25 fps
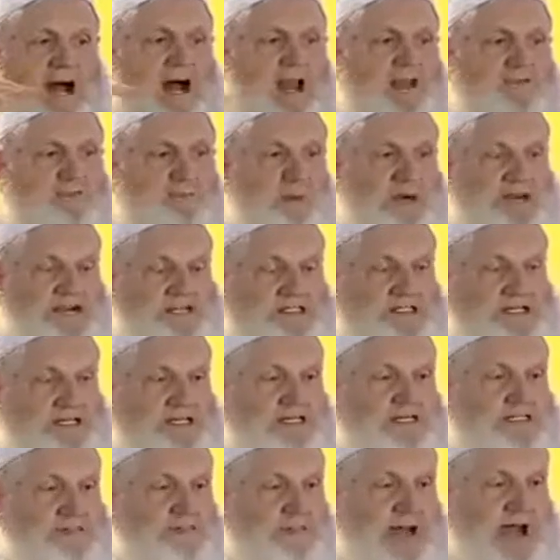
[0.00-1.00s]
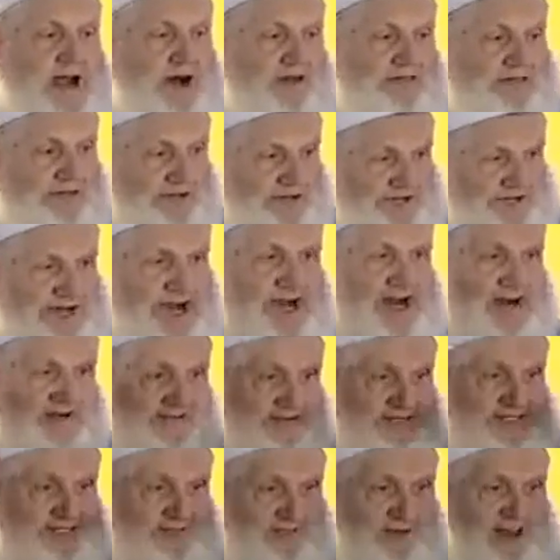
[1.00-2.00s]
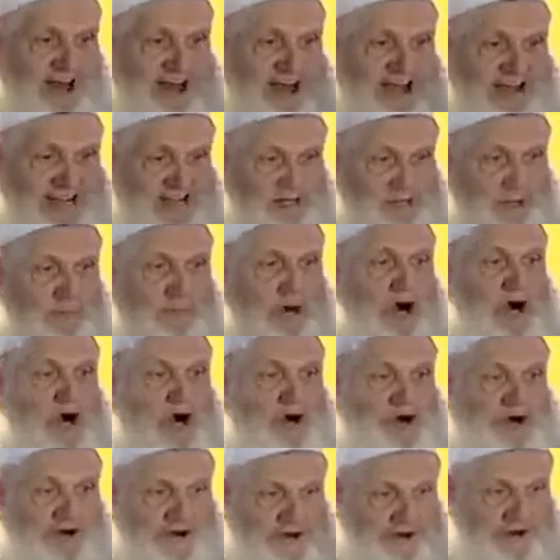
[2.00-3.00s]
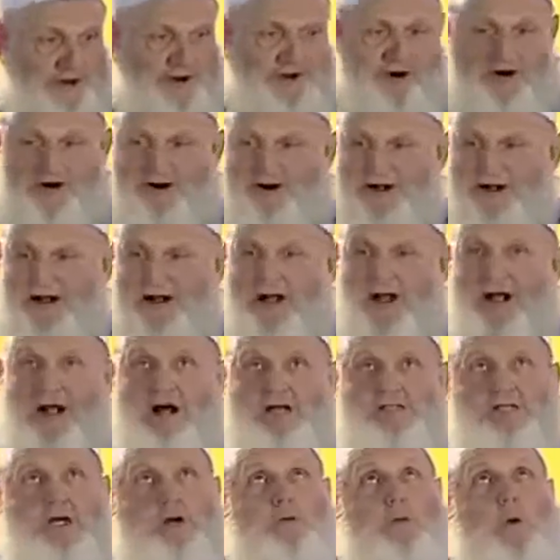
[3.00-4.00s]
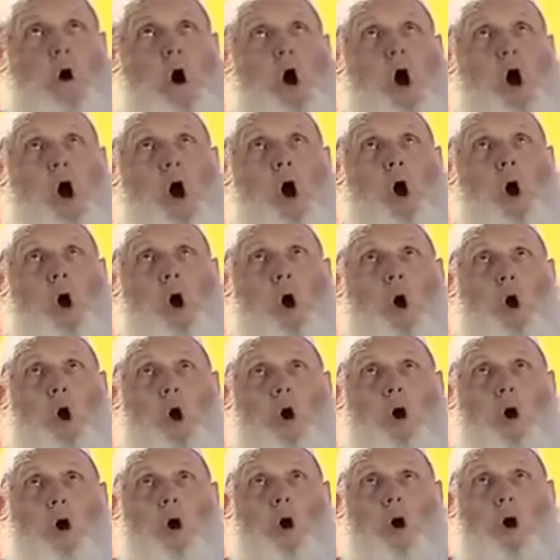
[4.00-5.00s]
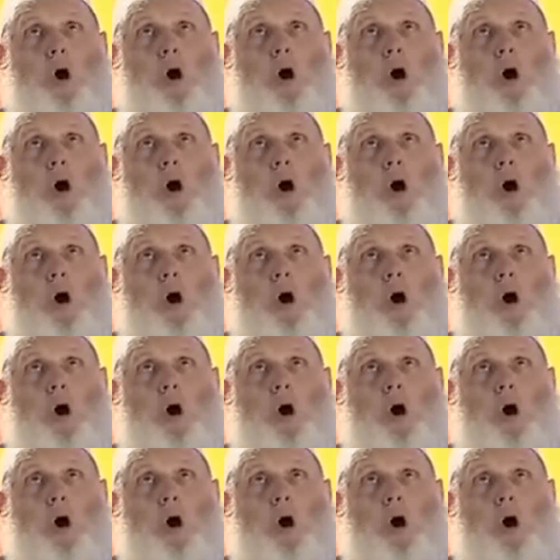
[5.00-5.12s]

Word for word: olive branch in his mouth. The dove is flying, the bird, you know. I said, whoa.